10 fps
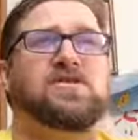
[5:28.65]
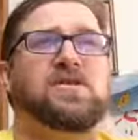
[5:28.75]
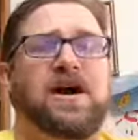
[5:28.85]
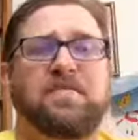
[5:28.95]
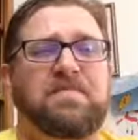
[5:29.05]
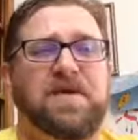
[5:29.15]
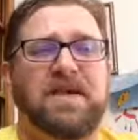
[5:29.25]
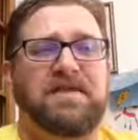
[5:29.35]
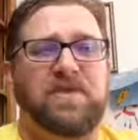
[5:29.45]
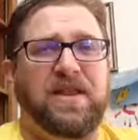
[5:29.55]
will come
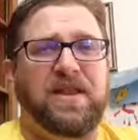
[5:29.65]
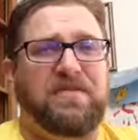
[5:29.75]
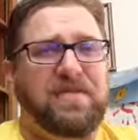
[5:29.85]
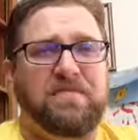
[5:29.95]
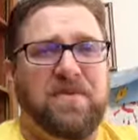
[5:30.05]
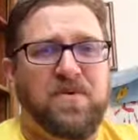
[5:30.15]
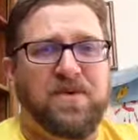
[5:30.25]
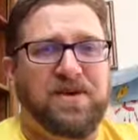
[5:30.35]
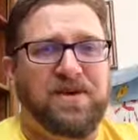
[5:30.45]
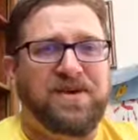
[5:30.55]
as we love Him more.